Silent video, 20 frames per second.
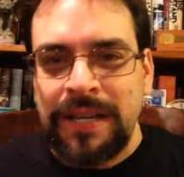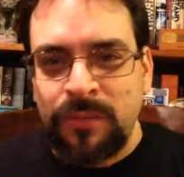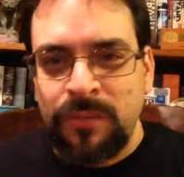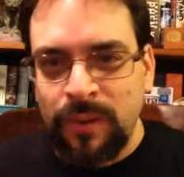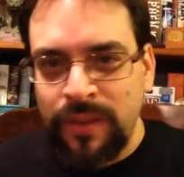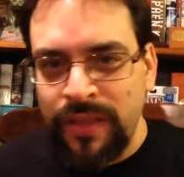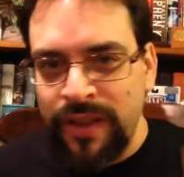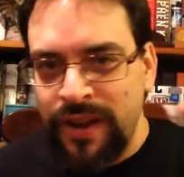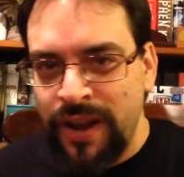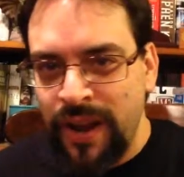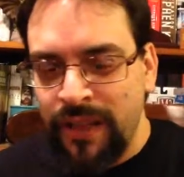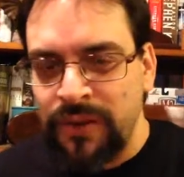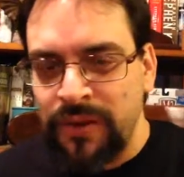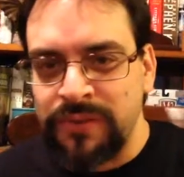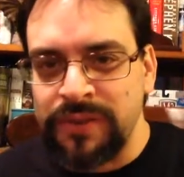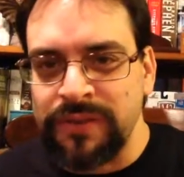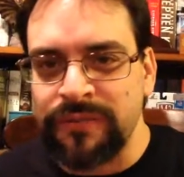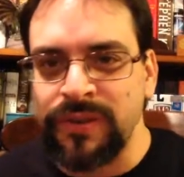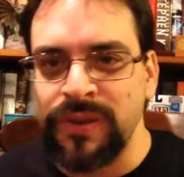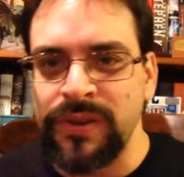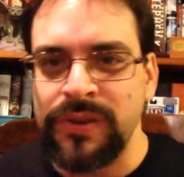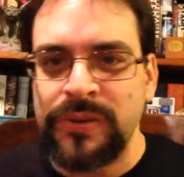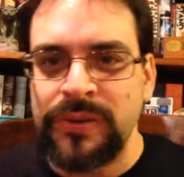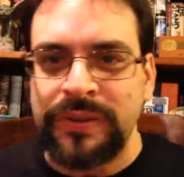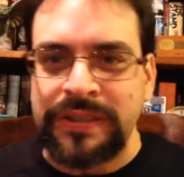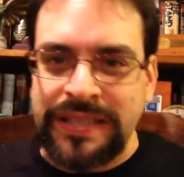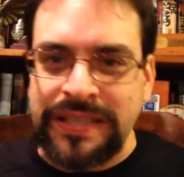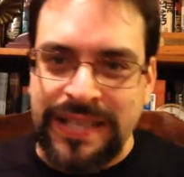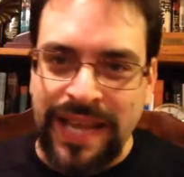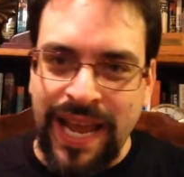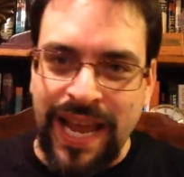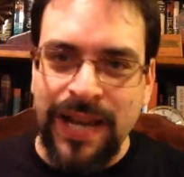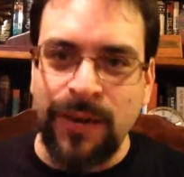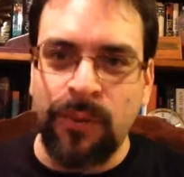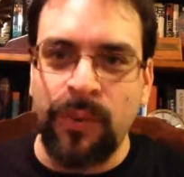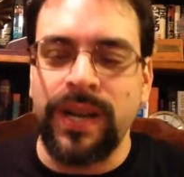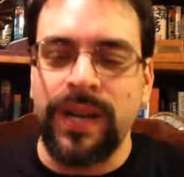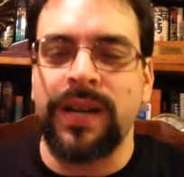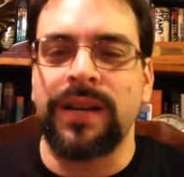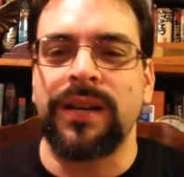with another review, and today
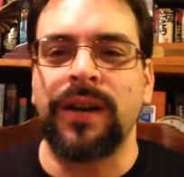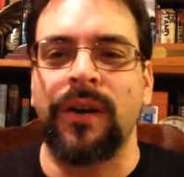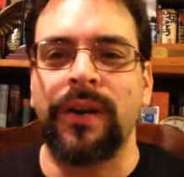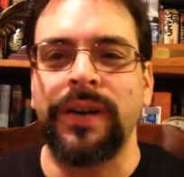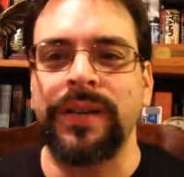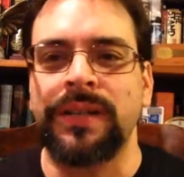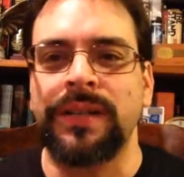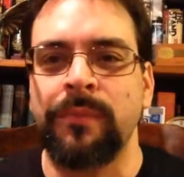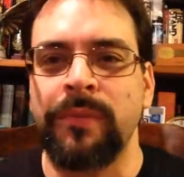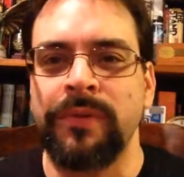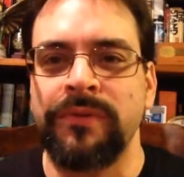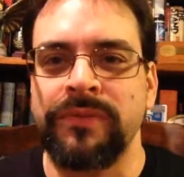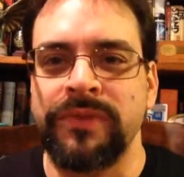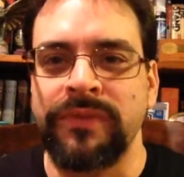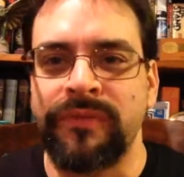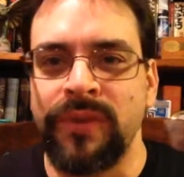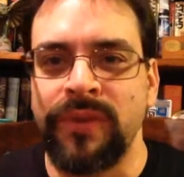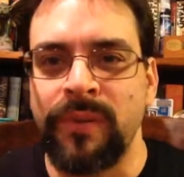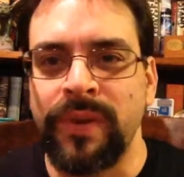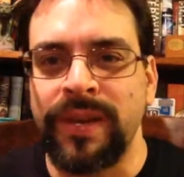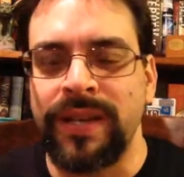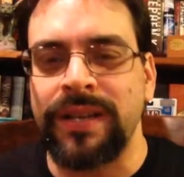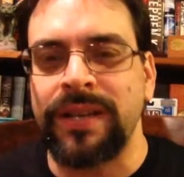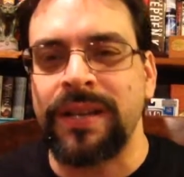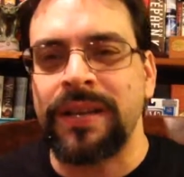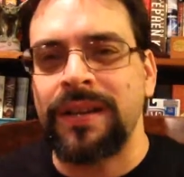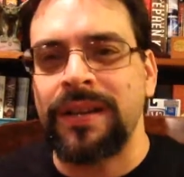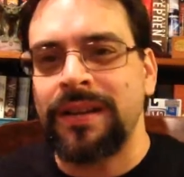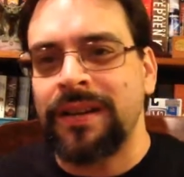we are going to be reviewing